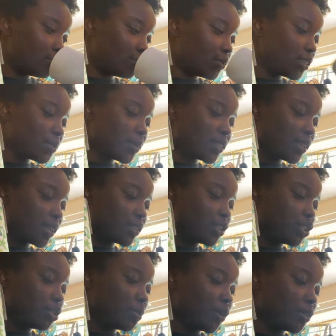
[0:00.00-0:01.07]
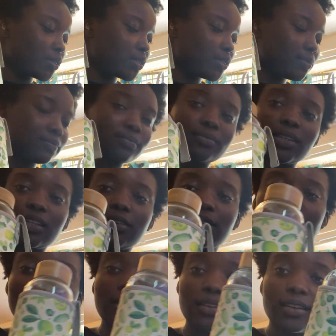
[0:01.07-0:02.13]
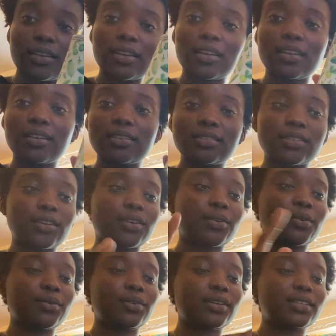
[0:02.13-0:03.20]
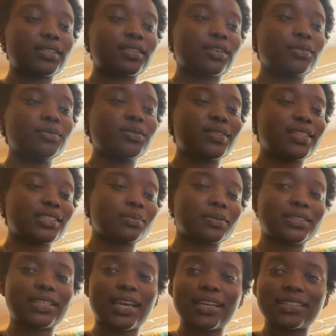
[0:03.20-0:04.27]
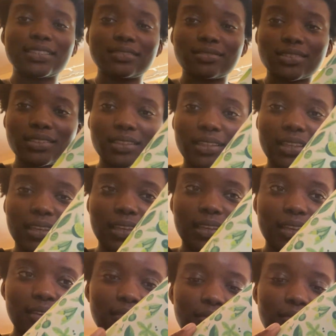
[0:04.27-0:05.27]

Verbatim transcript: It smells like a shoebox. Anyway, so it comes with this protective sleeve.